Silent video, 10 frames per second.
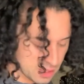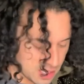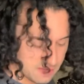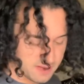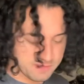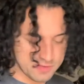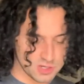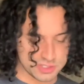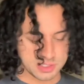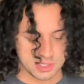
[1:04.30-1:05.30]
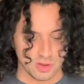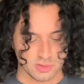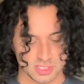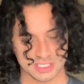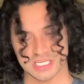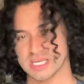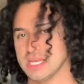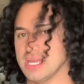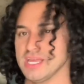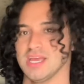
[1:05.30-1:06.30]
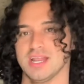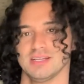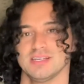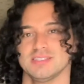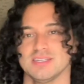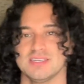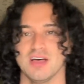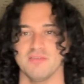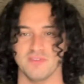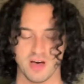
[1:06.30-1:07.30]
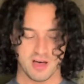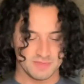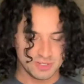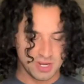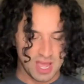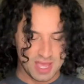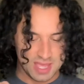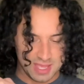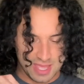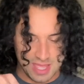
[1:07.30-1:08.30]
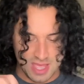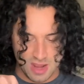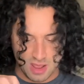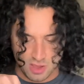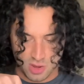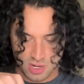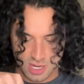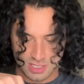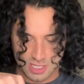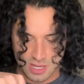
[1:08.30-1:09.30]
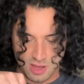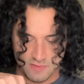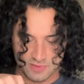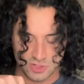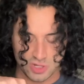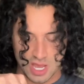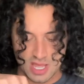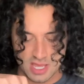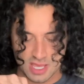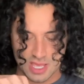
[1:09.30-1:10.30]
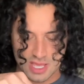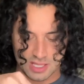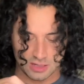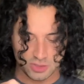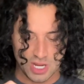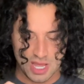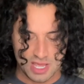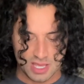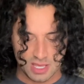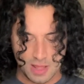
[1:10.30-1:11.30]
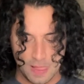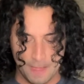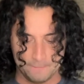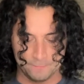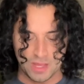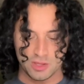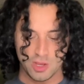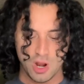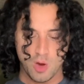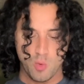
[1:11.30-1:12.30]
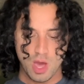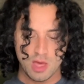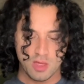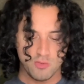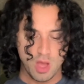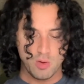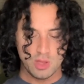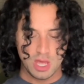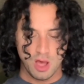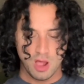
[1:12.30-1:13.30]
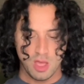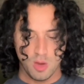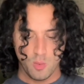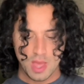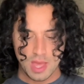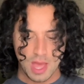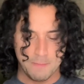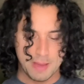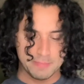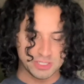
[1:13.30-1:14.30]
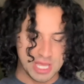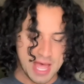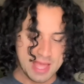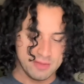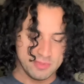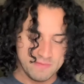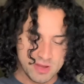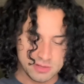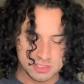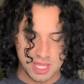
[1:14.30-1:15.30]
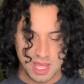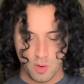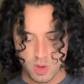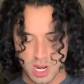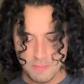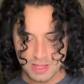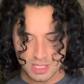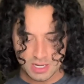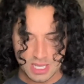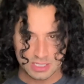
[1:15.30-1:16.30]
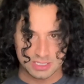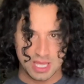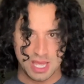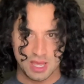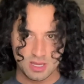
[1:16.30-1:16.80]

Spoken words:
if at first you don't succeed, dust yourself off and try again. You can dust it off and try again. You don't wanna throw it all away. I might be shy on the first date. What about the next date?